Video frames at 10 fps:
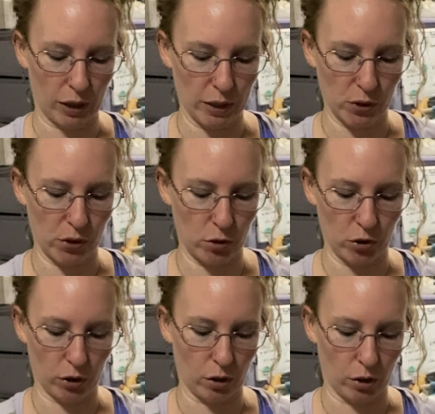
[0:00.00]
like
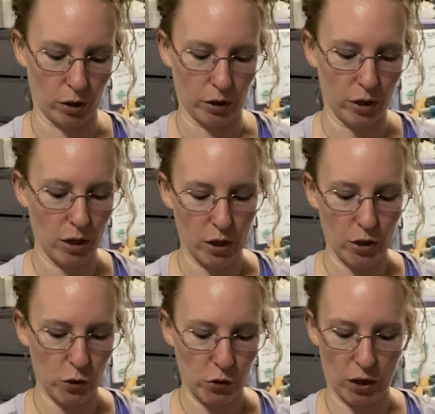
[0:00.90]
stitching on
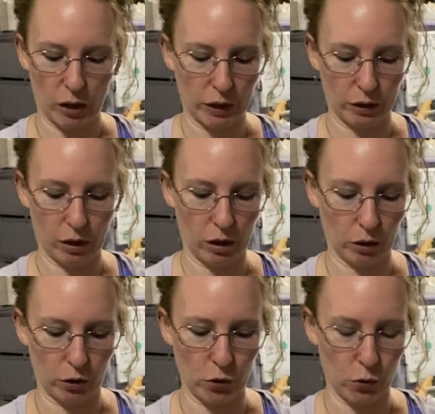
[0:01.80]
solid
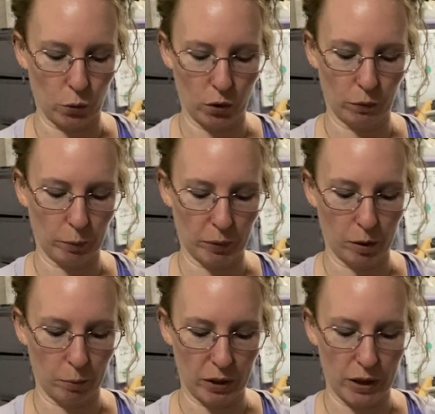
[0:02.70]
colors or from
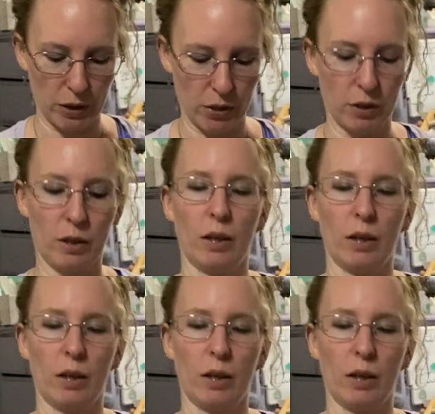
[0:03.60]
companies,